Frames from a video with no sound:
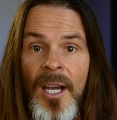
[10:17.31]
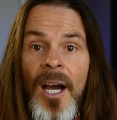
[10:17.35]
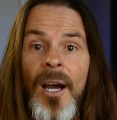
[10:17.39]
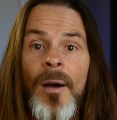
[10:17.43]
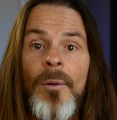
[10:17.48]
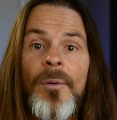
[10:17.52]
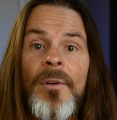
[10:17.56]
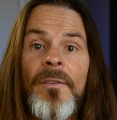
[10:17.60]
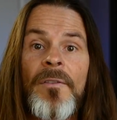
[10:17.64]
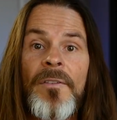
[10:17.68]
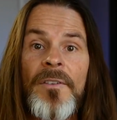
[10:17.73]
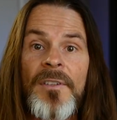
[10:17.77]
I
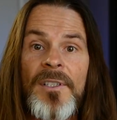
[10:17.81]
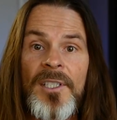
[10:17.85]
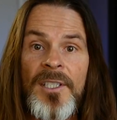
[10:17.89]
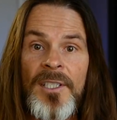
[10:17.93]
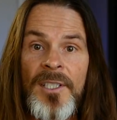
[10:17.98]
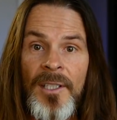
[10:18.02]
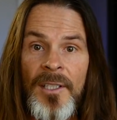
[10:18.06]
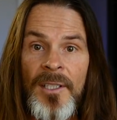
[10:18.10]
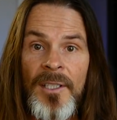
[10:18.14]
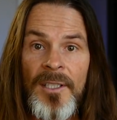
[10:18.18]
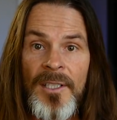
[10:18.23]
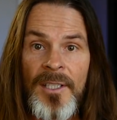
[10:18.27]
would
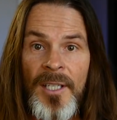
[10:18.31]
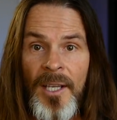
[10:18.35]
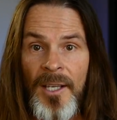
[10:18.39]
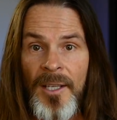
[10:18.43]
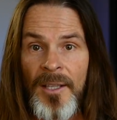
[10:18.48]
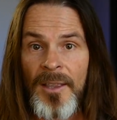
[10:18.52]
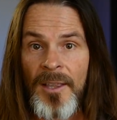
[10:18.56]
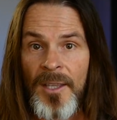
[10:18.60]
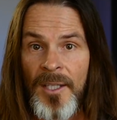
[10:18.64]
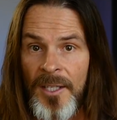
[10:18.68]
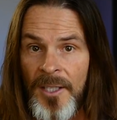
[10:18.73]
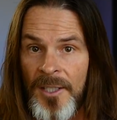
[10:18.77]

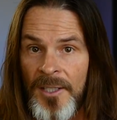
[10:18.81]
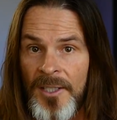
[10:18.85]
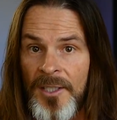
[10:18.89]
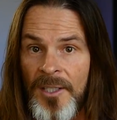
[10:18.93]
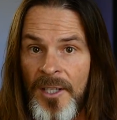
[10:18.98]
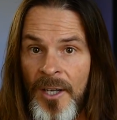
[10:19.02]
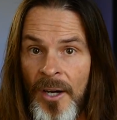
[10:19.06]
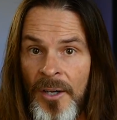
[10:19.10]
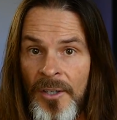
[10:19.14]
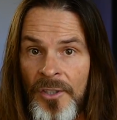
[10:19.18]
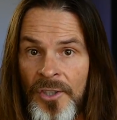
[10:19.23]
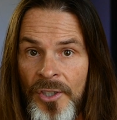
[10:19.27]
facilitate the
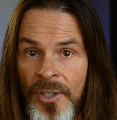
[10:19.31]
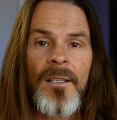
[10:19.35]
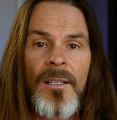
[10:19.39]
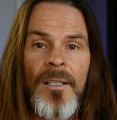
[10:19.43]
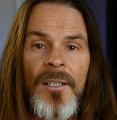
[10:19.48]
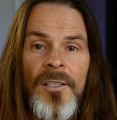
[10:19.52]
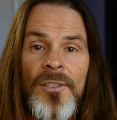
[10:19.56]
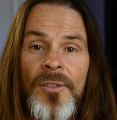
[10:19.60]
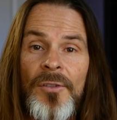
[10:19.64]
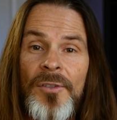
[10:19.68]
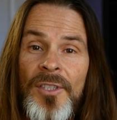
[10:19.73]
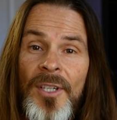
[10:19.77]
discussion
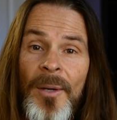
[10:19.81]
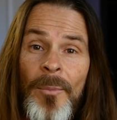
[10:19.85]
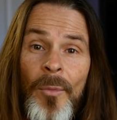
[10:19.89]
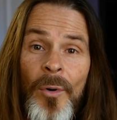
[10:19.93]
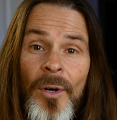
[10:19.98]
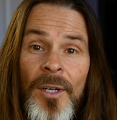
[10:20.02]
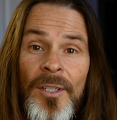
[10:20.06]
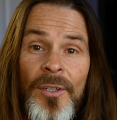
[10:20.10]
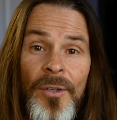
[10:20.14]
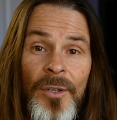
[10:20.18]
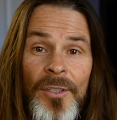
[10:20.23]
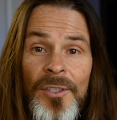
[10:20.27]
so
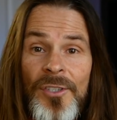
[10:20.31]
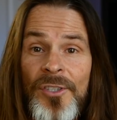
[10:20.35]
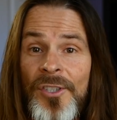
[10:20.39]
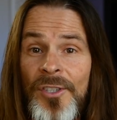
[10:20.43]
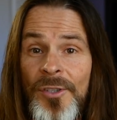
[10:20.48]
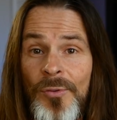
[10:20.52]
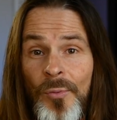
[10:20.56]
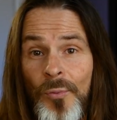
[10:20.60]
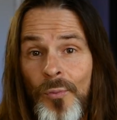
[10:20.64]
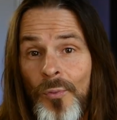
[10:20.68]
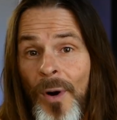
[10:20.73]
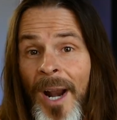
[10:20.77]
someone couldn't
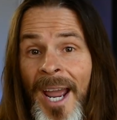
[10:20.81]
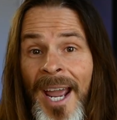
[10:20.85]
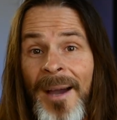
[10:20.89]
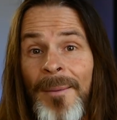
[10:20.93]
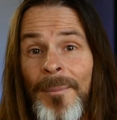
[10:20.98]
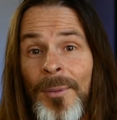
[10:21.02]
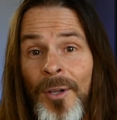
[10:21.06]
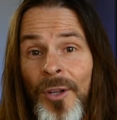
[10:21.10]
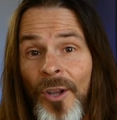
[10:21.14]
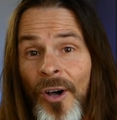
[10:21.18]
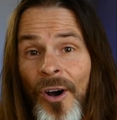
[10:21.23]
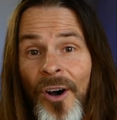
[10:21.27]
just
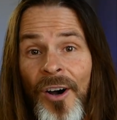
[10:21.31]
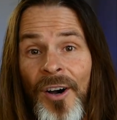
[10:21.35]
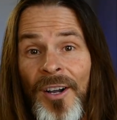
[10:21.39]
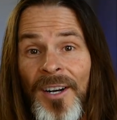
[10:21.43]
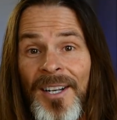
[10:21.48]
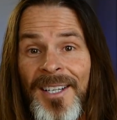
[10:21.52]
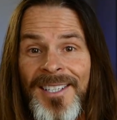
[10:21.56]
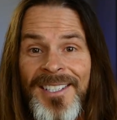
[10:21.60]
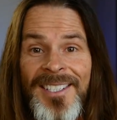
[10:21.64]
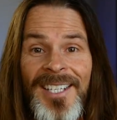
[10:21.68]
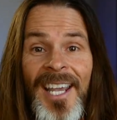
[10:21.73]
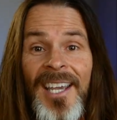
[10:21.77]
ramble on
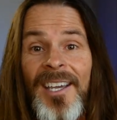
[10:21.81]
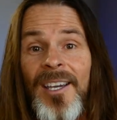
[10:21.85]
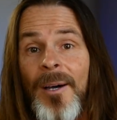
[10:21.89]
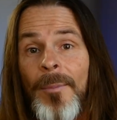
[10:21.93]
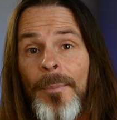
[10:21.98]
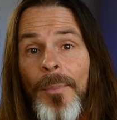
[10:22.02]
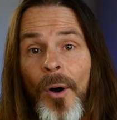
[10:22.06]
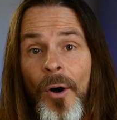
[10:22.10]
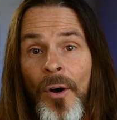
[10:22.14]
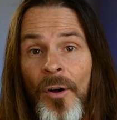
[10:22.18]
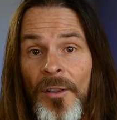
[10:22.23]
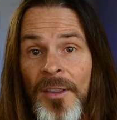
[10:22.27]
and take
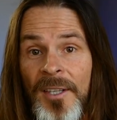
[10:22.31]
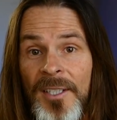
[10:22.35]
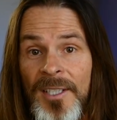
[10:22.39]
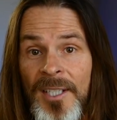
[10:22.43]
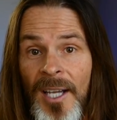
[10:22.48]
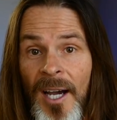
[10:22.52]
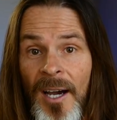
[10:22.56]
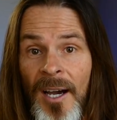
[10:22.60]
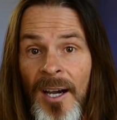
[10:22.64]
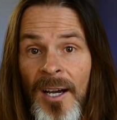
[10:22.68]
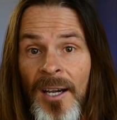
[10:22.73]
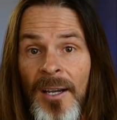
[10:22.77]
up all the
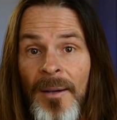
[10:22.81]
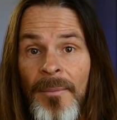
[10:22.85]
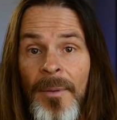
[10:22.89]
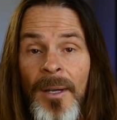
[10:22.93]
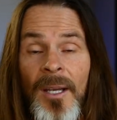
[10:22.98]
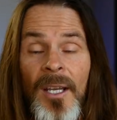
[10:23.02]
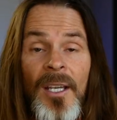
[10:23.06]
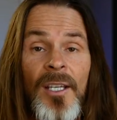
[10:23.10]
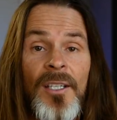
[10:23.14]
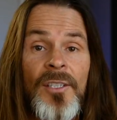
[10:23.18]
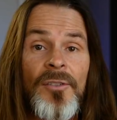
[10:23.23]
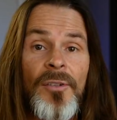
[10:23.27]
time,
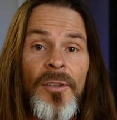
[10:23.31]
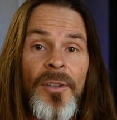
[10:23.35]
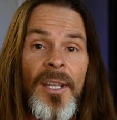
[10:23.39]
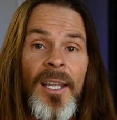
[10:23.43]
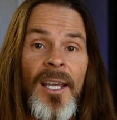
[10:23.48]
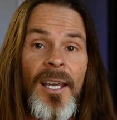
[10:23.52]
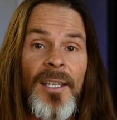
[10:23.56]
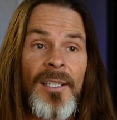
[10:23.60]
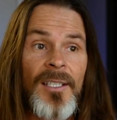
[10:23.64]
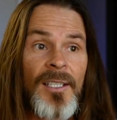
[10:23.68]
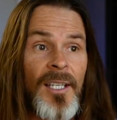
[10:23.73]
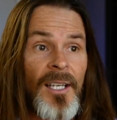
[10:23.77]
so
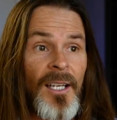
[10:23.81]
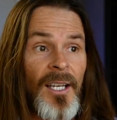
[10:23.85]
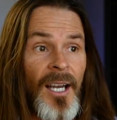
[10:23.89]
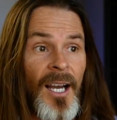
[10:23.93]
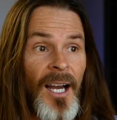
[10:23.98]
that